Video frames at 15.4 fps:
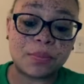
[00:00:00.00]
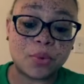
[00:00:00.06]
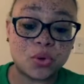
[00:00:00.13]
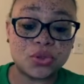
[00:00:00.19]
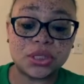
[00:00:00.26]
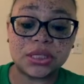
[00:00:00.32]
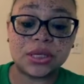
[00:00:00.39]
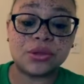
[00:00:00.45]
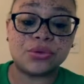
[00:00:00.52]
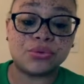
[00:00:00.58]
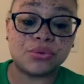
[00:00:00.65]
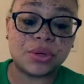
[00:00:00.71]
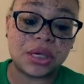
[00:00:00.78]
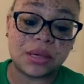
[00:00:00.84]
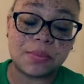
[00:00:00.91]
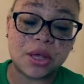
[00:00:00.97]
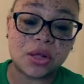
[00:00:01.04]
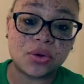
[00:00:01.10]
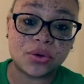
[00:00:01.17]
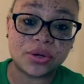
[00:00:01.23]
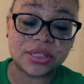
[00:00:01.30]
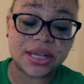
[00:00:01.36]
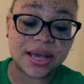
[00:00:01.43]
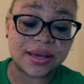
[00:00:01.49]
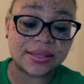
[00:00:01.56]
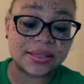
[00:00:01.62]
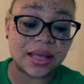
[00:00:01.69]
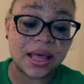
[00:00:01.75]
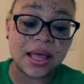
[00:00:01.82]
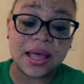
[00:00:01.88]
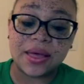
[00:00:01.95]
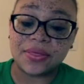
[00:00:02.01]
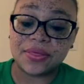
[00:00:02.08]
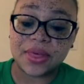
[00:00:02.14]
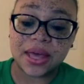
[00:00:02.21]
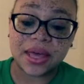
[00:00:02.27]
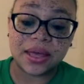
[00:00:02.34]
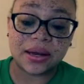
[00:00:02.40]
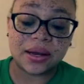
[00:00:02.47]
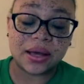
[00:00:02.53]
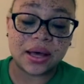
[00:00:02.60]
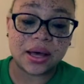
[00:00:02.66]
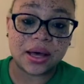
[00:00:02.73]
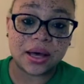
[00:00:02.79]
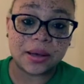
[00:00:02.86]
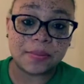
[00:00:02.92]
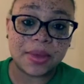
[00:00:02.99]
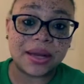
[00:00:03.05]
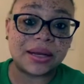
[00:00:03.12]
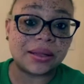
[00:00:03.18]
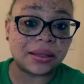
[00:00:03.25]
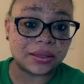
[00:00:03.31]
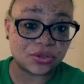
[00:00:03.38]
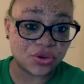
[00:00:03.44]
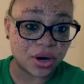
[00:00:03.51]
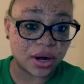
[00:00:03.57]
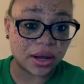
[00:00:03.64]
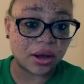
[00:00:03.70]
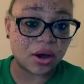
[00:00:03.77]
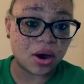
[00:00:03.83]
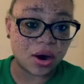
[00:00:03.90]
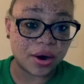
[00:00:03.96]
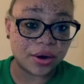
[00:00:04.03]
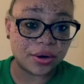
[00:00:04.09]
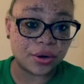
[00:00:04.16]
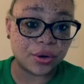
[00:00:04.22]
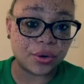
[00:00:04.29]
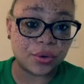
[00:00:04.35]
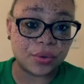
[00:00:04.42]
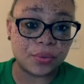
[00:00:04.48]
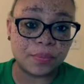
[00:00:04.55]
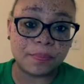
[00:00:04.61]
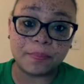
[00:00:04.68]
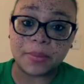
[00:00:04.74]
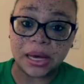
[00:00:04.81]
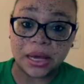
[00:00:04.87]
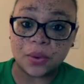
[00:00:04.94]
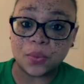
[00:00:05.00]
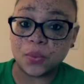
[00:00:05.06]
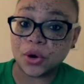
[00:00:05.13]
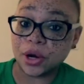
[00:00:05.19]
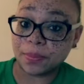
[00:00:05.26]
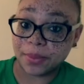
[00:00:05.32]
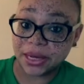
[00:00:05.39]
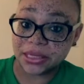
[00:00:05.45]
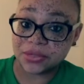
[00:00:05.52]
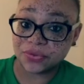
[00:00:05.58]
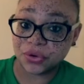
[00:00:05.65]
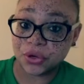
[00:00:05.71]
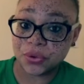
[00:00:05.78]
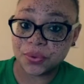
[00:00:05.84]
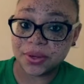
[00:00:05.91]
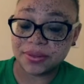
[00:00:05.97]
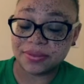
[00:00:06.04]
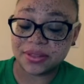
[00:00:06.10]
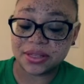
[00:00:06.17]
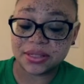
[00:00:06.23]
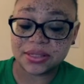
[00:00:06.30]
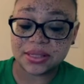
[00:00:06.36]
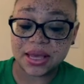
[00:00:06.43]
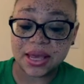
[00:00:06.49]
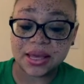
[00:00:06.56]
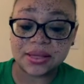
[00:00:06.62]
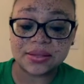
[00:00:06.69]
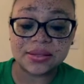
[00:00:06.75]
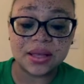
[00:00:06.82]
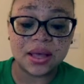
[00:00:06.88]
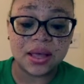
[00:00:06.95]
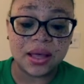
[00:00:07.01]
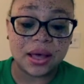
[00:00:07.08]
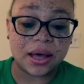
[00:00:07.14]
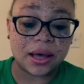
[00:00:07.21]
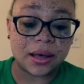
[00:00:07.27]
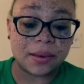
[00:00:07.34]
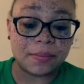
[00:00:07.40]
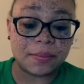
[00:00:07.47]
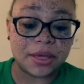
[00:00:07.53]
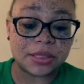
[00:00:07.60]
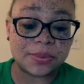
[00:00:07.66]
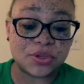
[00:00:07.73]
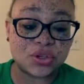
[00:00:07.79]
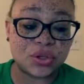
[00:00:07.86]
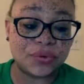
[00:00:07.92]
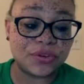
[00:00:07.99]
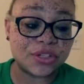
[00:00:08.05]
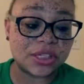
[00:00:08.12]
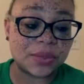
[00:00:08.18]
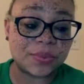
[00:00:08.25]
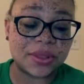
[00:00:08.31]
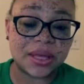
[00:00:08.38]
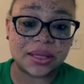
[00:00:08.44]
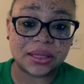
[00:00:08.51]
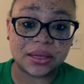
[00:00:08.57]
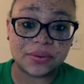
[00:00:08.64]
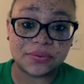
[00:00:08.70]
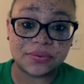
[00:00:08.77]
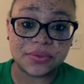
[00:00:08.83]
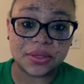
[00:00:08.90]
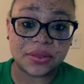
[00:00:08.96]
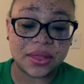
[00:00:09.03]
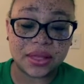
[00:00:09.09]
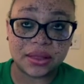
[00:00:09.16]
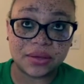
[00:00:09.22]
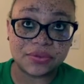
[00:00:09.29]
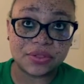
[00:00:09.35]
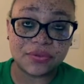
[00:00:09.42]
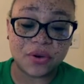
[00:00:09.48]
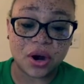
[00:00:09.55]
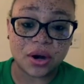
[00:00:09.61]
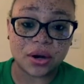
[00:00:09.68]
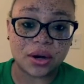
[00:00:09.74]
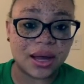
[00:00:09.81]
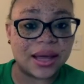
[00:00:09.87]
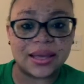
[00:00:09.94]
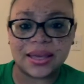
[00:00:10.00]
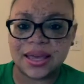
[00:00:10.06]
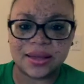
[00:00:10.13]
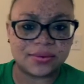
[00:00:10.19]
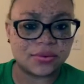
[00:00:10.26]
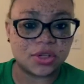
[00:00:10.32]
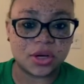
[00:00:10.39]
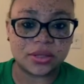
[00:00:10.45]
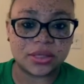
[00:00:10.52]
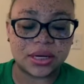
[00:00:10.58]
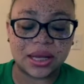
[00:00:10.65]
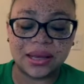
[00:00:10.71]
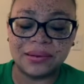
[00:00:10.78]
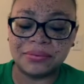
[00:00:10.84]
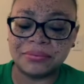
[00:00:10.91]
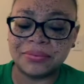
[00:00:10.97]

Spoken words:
mostly through email or text, then an electronic card might work best for you in this case, especially if it's someone that lives far. I can't talk today.